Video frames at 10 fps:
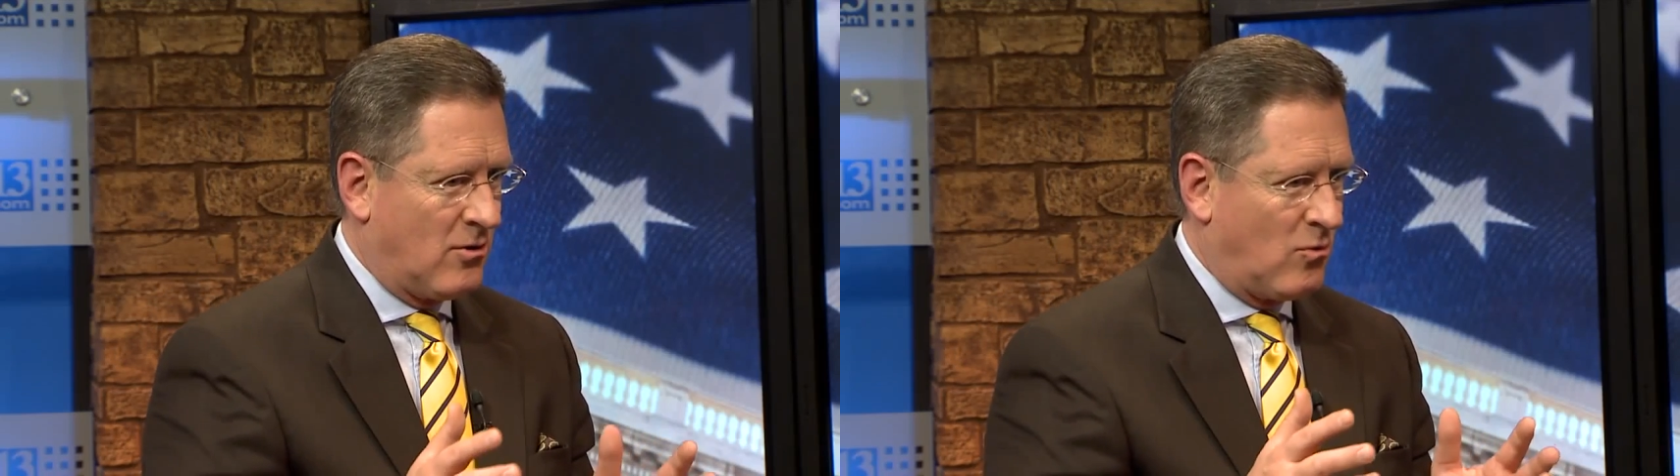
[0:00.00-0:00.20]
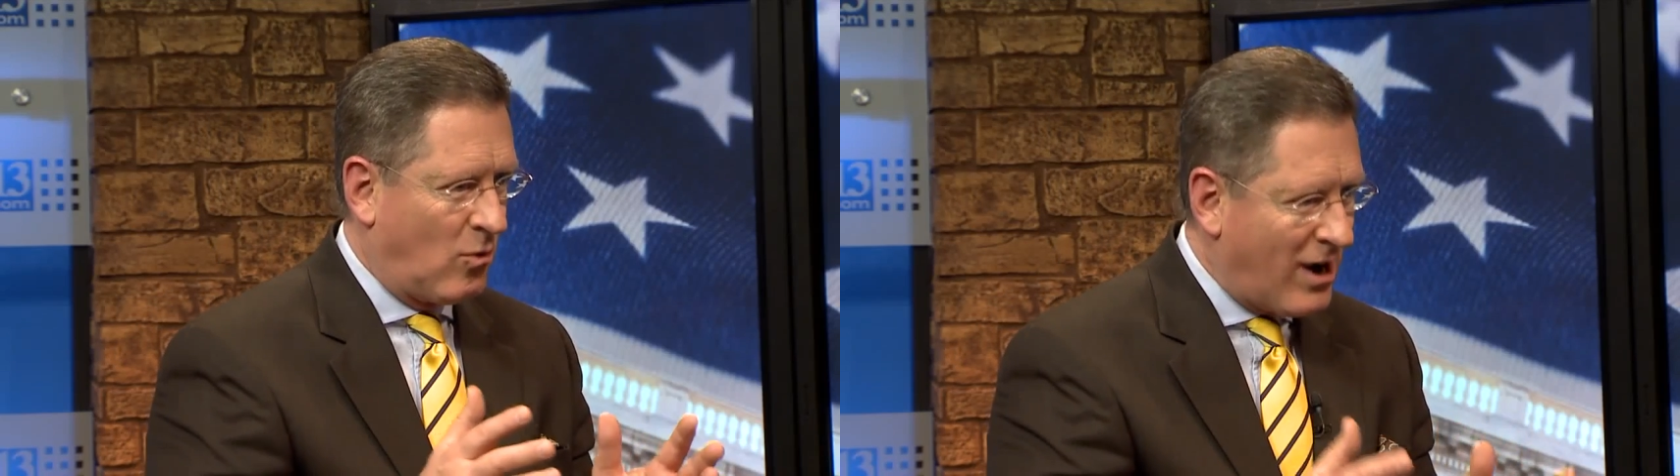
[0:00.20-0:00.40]

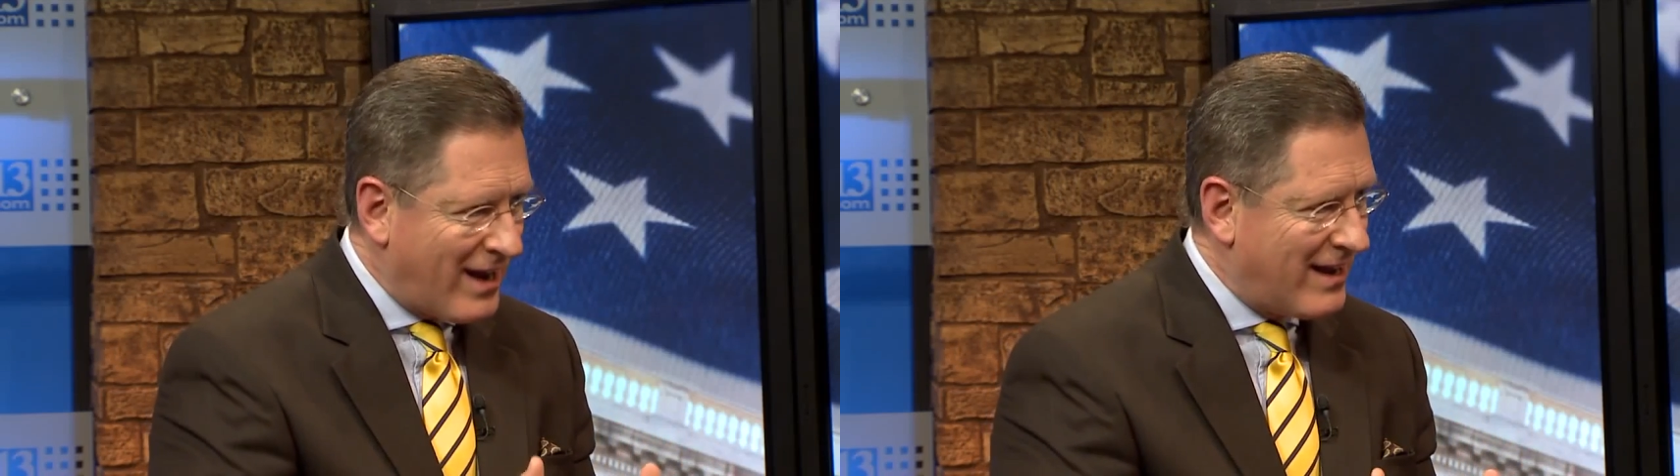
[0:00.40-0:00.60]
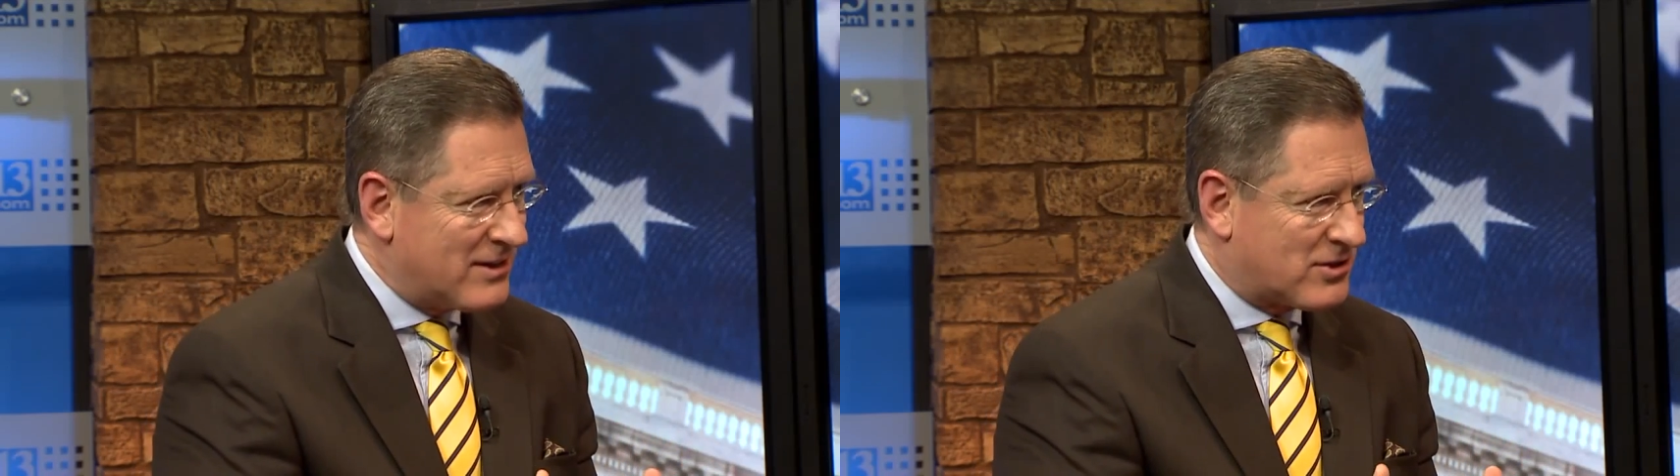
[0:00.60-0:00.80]
Why
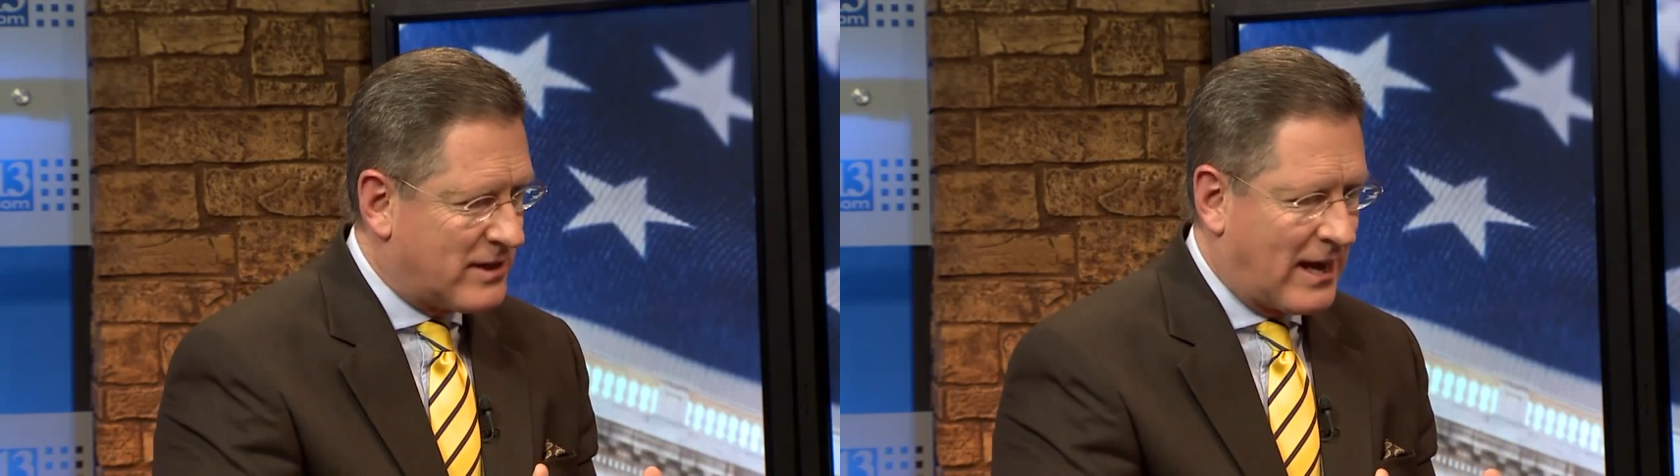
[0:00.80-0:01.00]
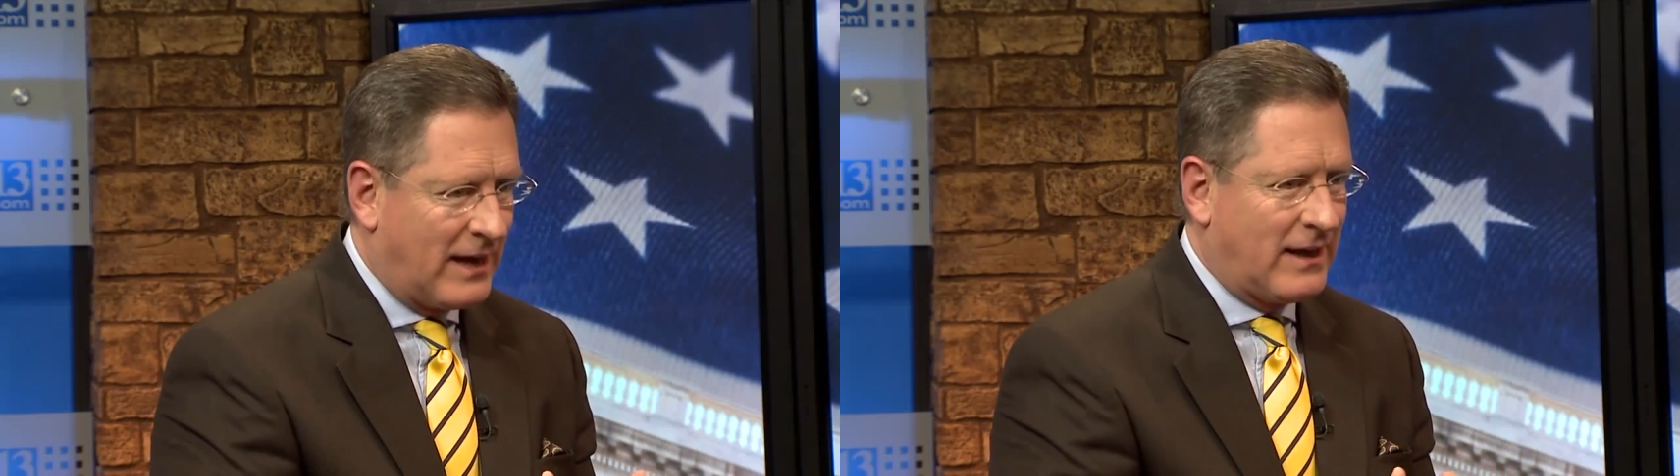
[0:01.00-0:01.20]
is
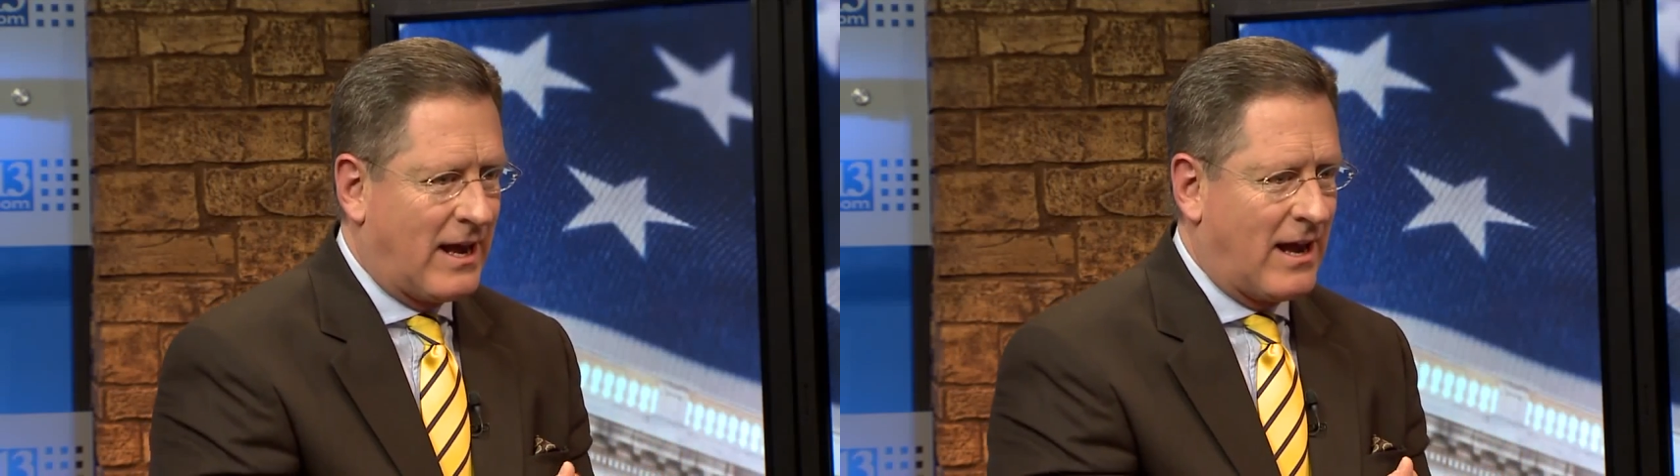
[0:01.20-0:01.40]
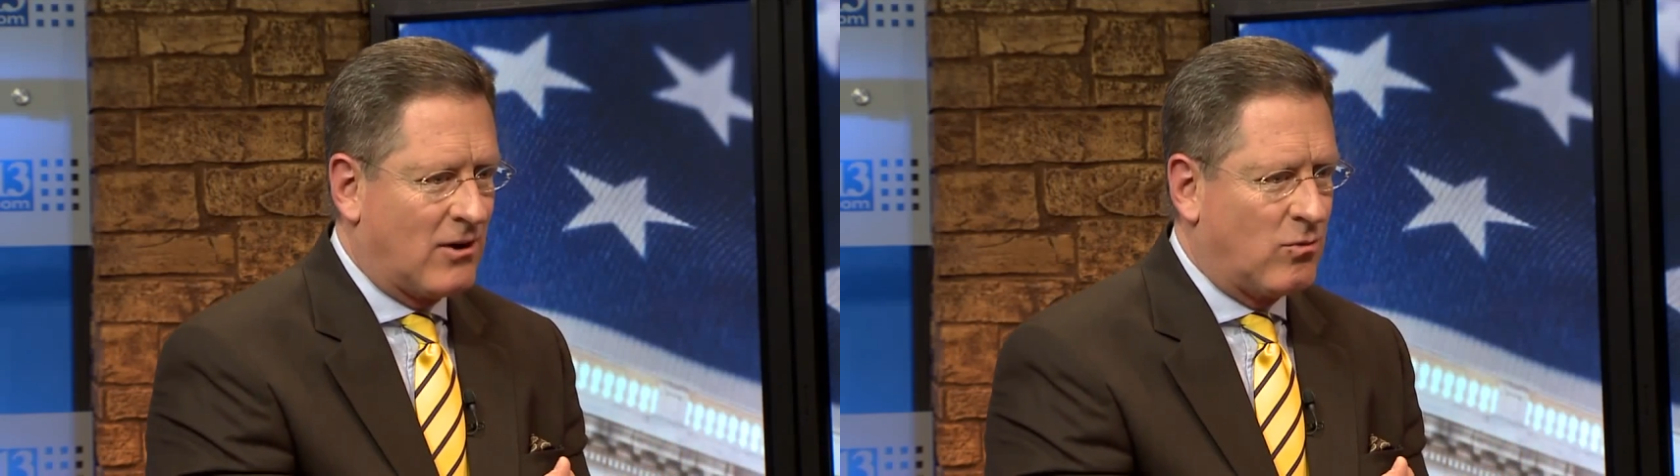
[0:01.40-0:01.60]
that,
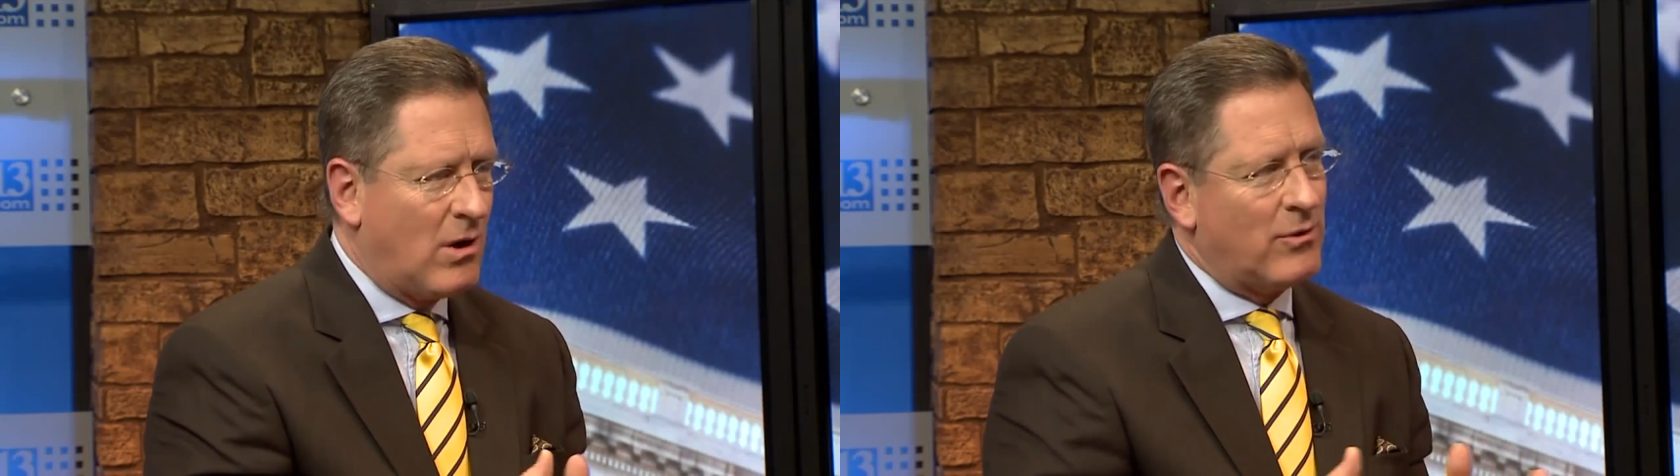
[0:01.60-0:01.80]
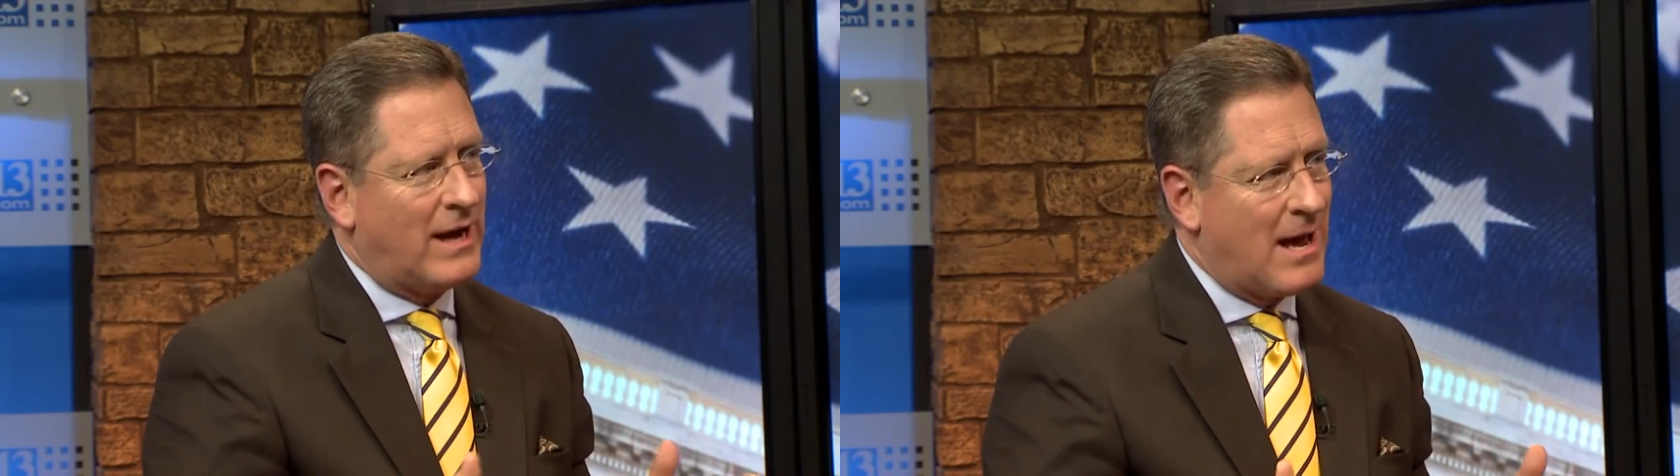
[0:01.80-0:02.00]
and
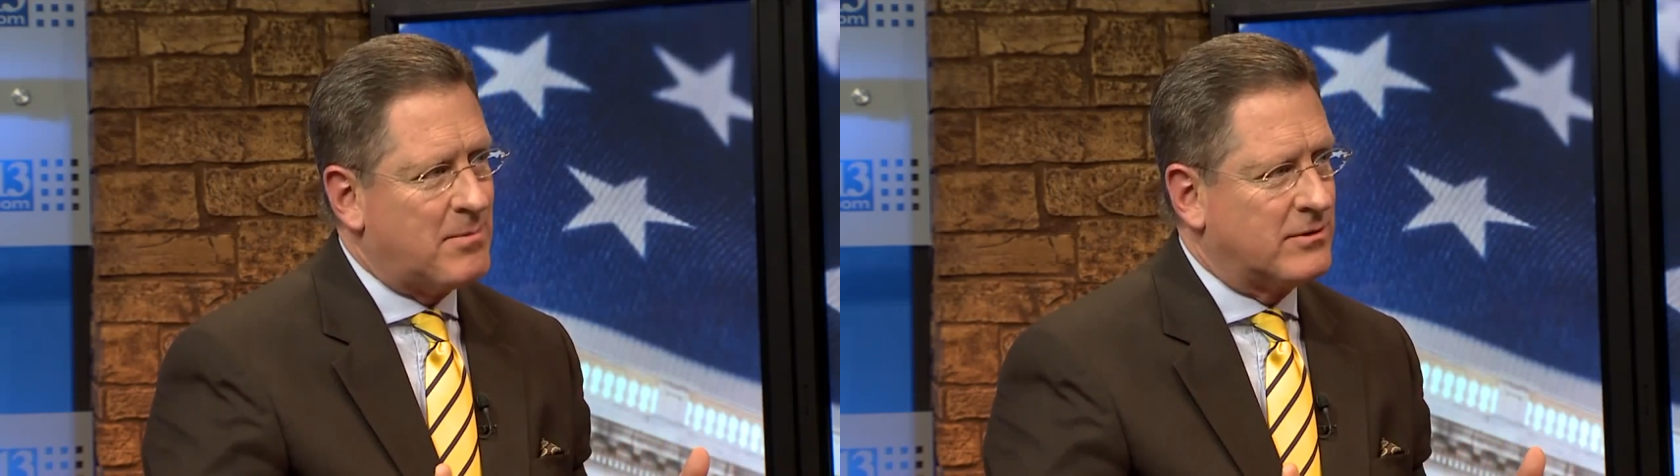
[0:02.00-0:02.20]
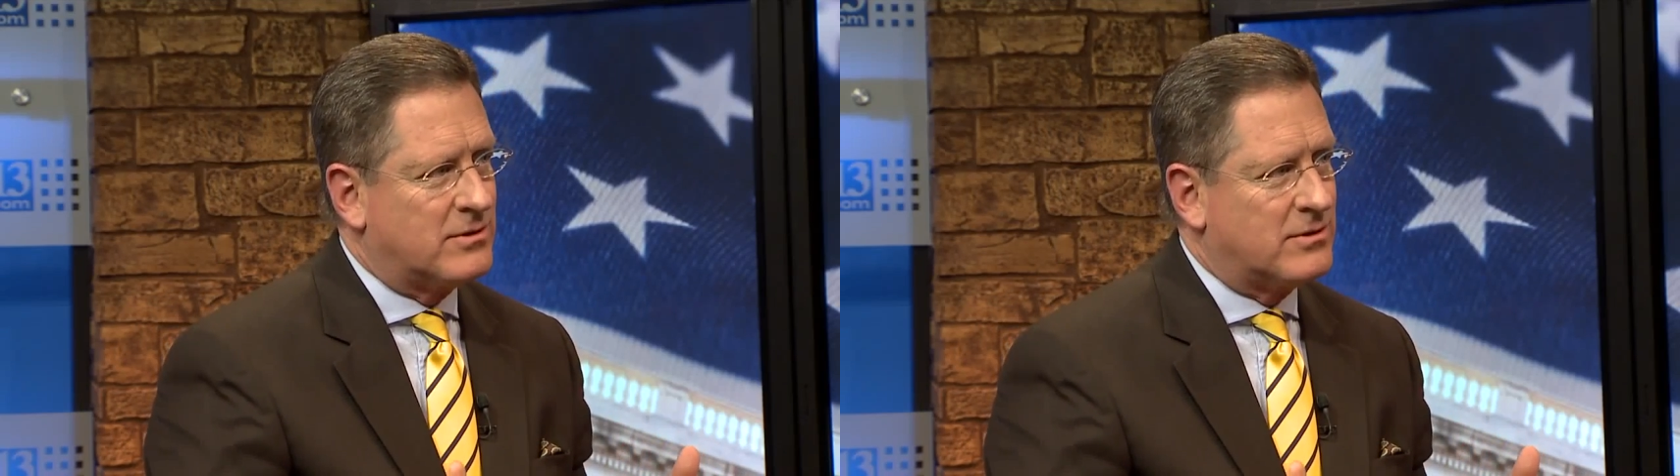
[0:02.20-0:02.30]
what would happen